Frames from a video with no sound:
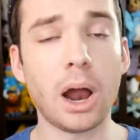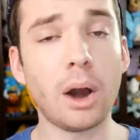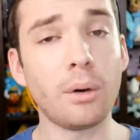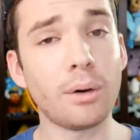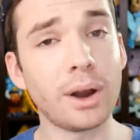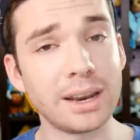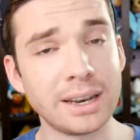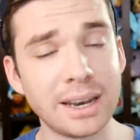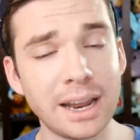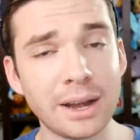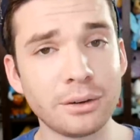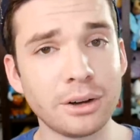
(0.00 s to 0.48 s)
All
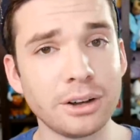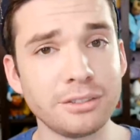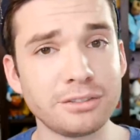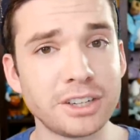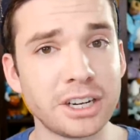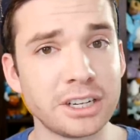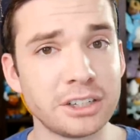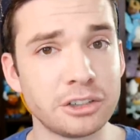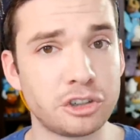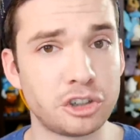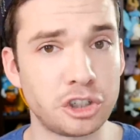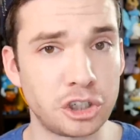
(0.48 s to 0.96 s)
right, now I've
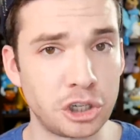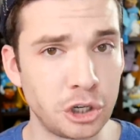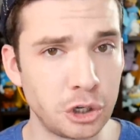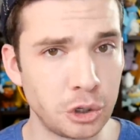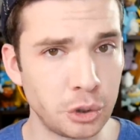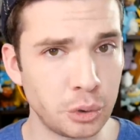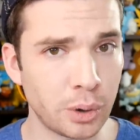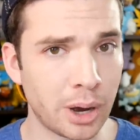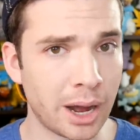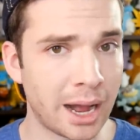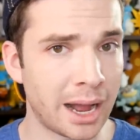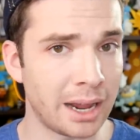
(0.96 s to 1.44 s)
done
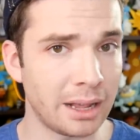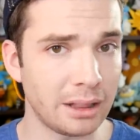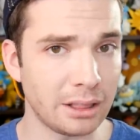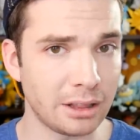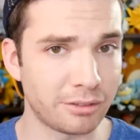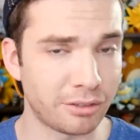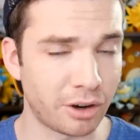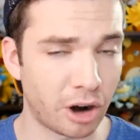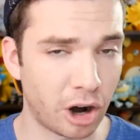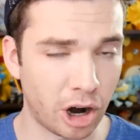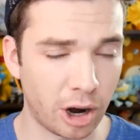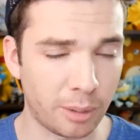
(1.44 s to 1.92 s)
two Isle
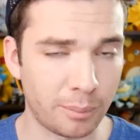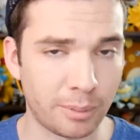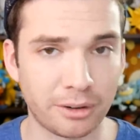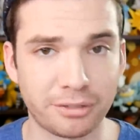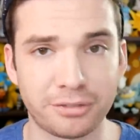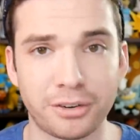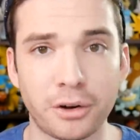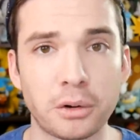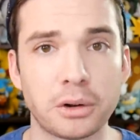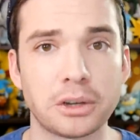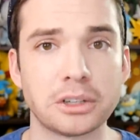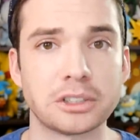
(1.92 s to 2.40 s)
of Armor
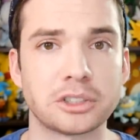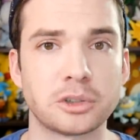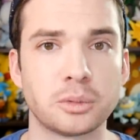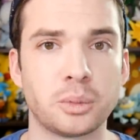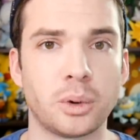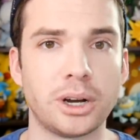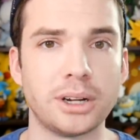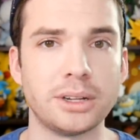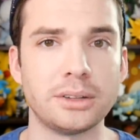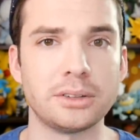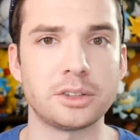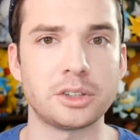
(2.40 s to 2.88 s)
focused
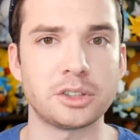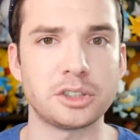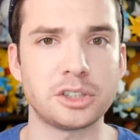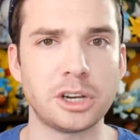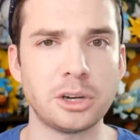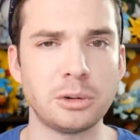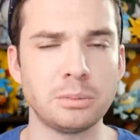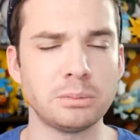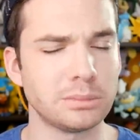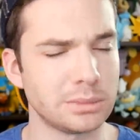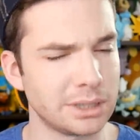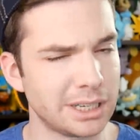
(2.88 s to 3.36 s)
ones,
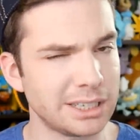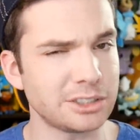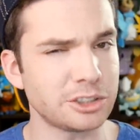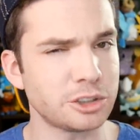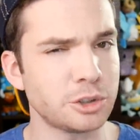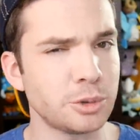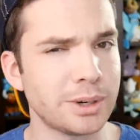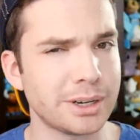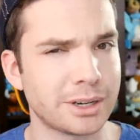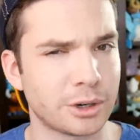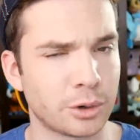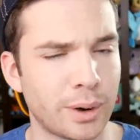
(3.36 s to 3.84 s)
so let's
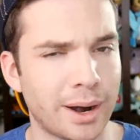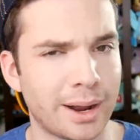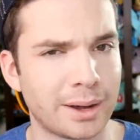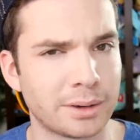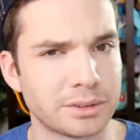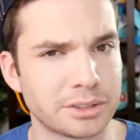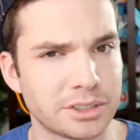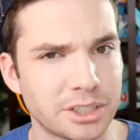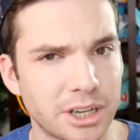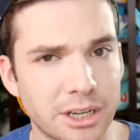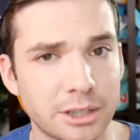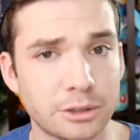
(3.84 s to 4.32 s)
do a
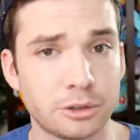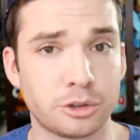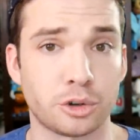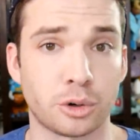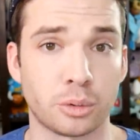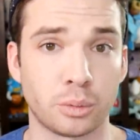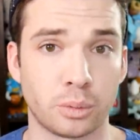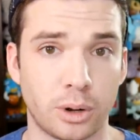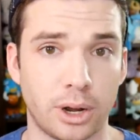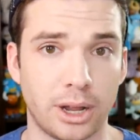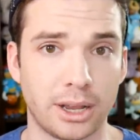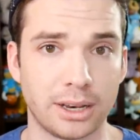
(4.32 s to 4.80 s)
Crown
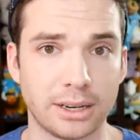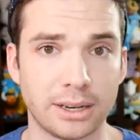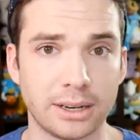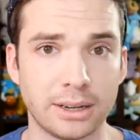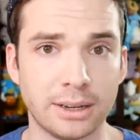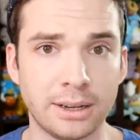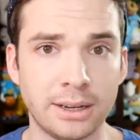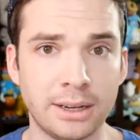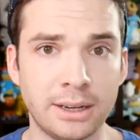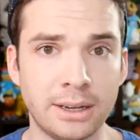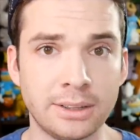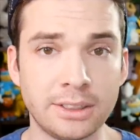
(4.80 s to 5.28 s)
Tundra one.
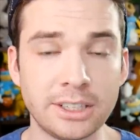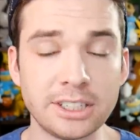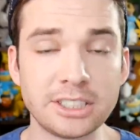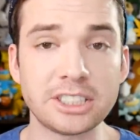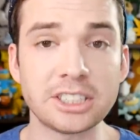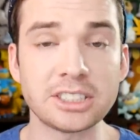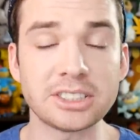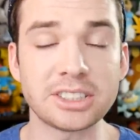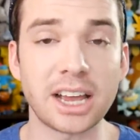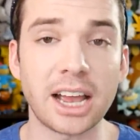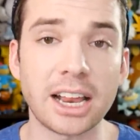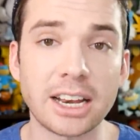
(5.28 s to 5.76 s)
This
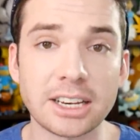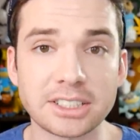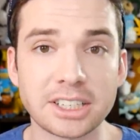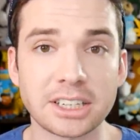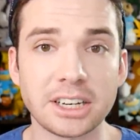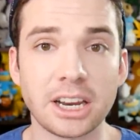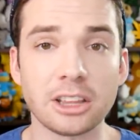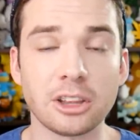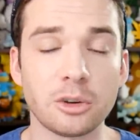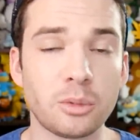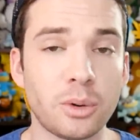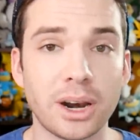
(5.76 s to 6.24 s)
design is
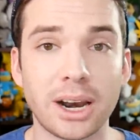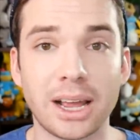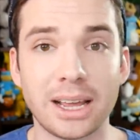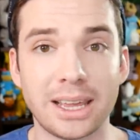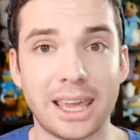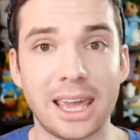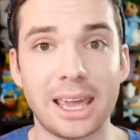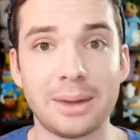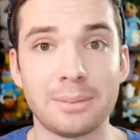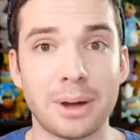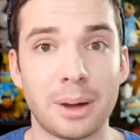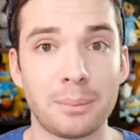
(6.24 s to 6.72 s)
another one I
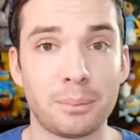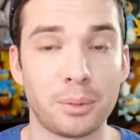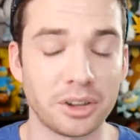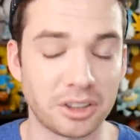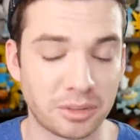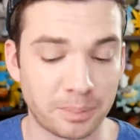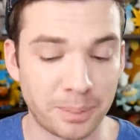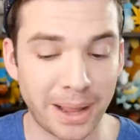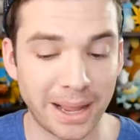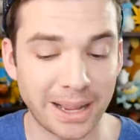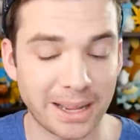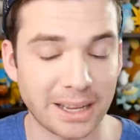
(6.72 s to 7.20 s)
came up
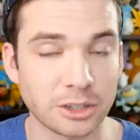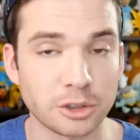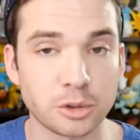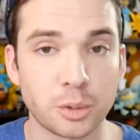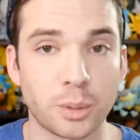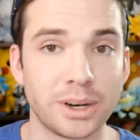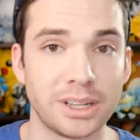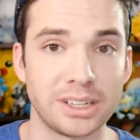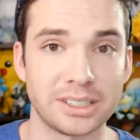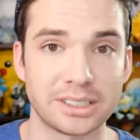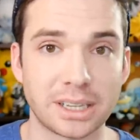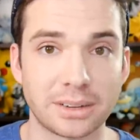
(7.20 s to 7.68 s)
with back in
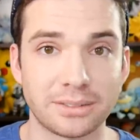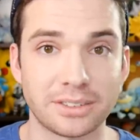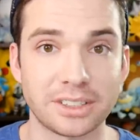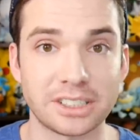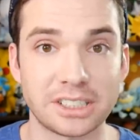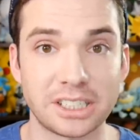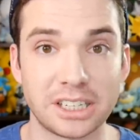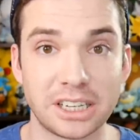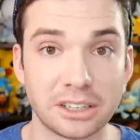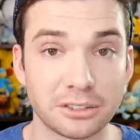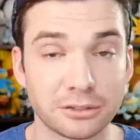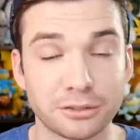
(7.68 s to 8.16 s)
twenty
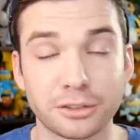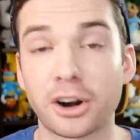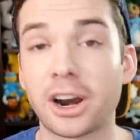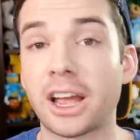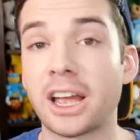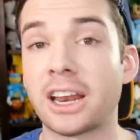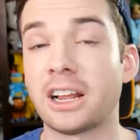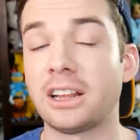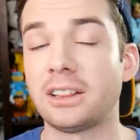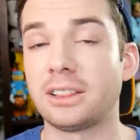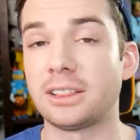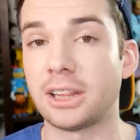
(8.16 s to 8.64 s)
seventeen for
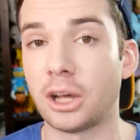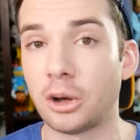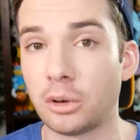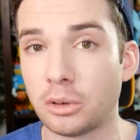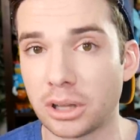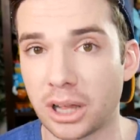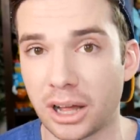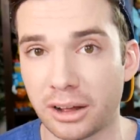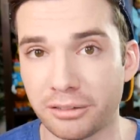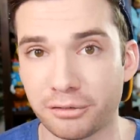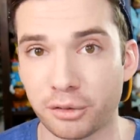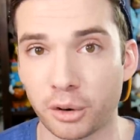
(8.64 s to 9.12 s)
an
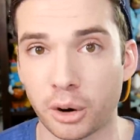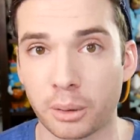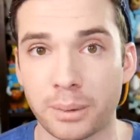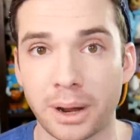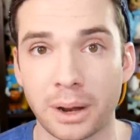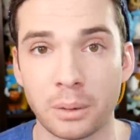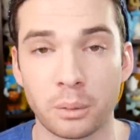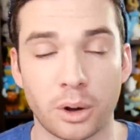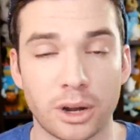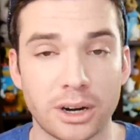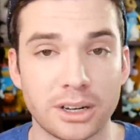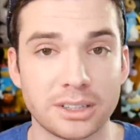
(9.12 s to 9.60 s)
Alola form
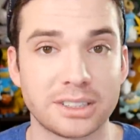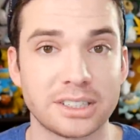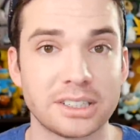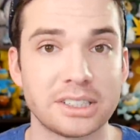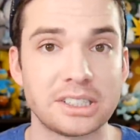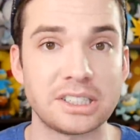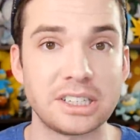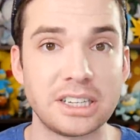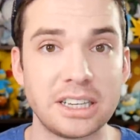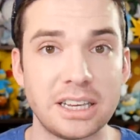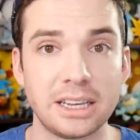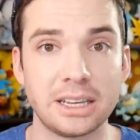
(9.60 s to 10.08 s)
I wanted to
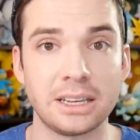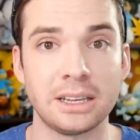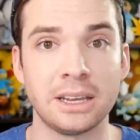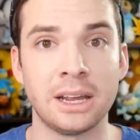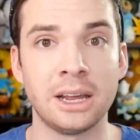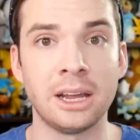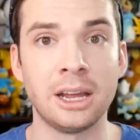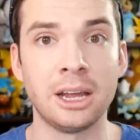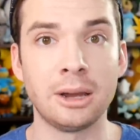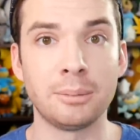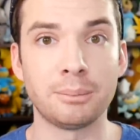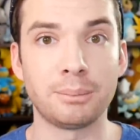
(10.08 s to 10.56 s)
see,
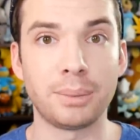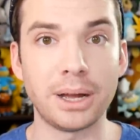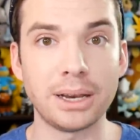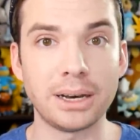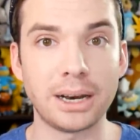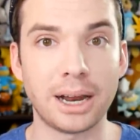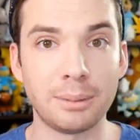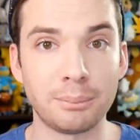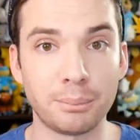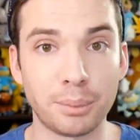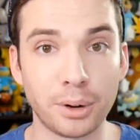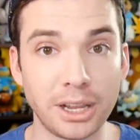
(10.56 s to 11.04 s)

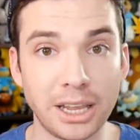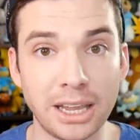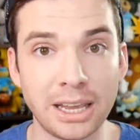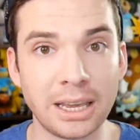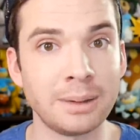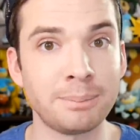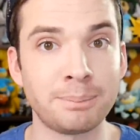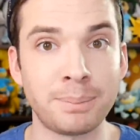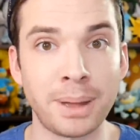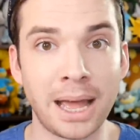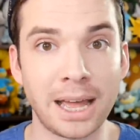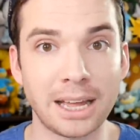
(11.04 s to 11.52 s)
but I'm bringing
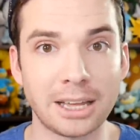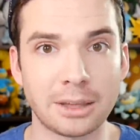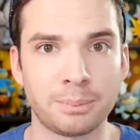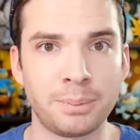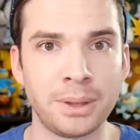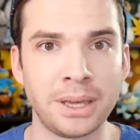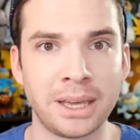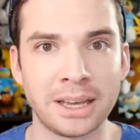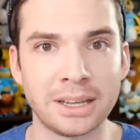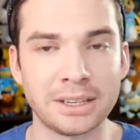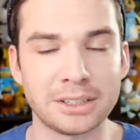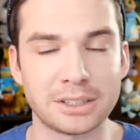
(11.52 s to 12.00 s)
it back
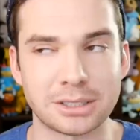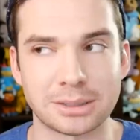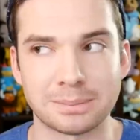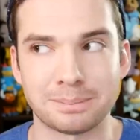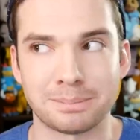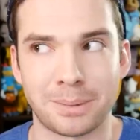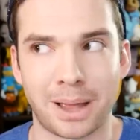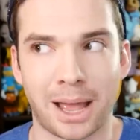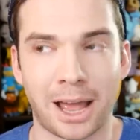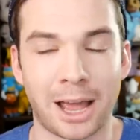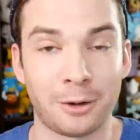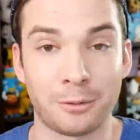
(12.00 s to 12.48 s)
because
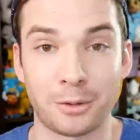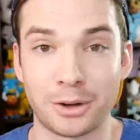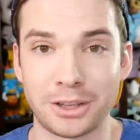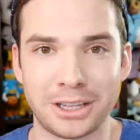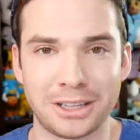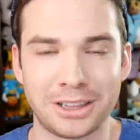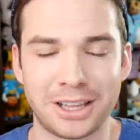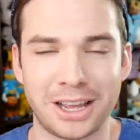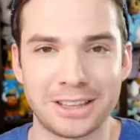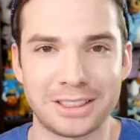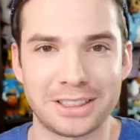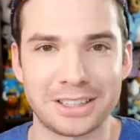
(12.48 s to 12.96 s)
I
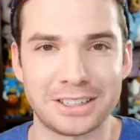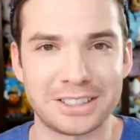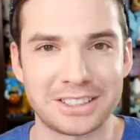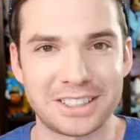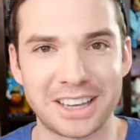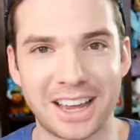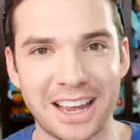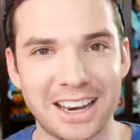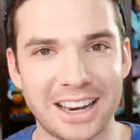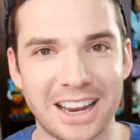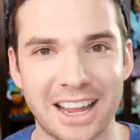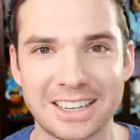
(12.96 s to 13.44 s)
really like the
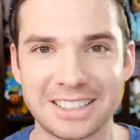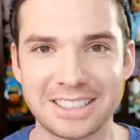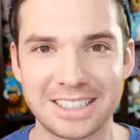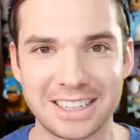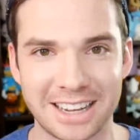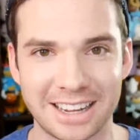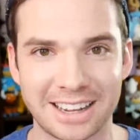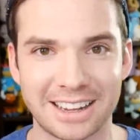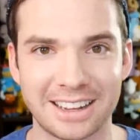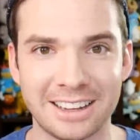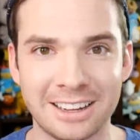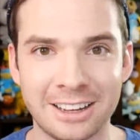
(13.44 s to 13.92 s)
design
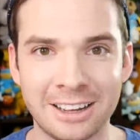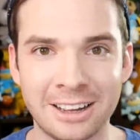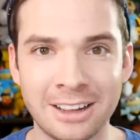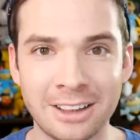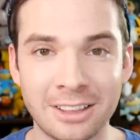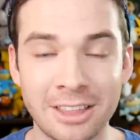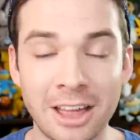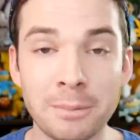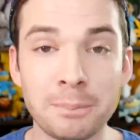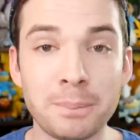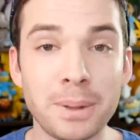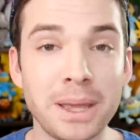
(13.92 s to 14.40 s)
idea.
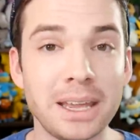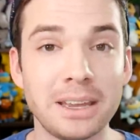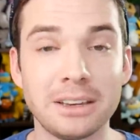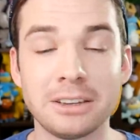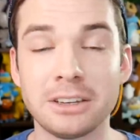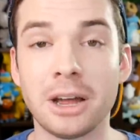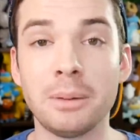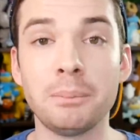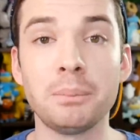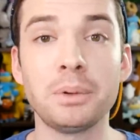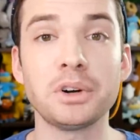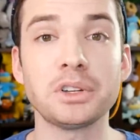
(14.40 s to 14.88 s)
That
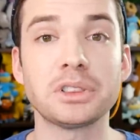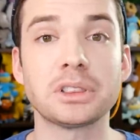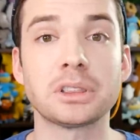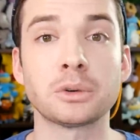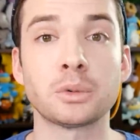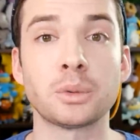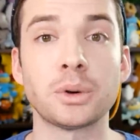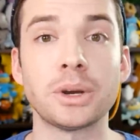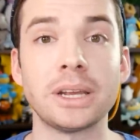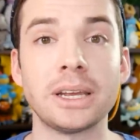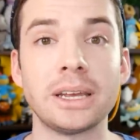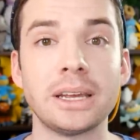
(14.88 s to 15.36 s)
being number
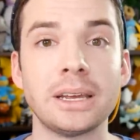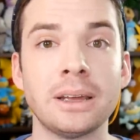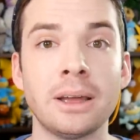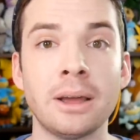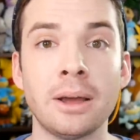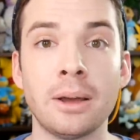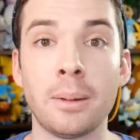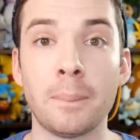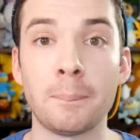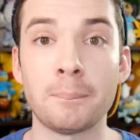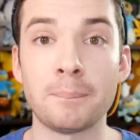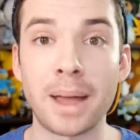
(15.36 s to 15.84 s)
three,
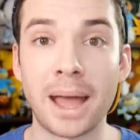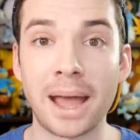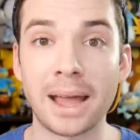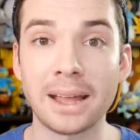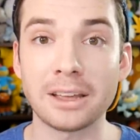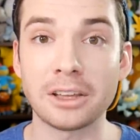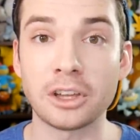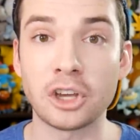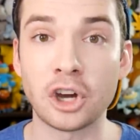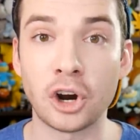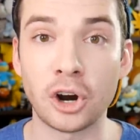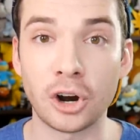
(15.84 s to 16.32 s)

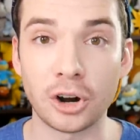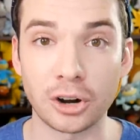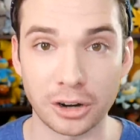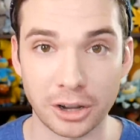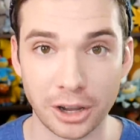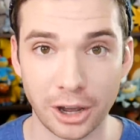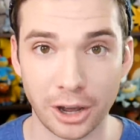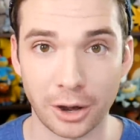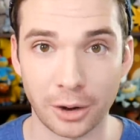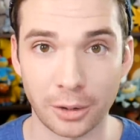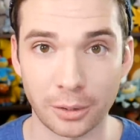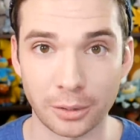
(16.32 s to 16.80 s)

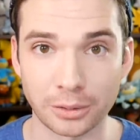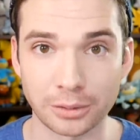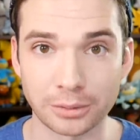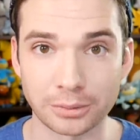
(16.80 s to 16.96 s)
Magcargo.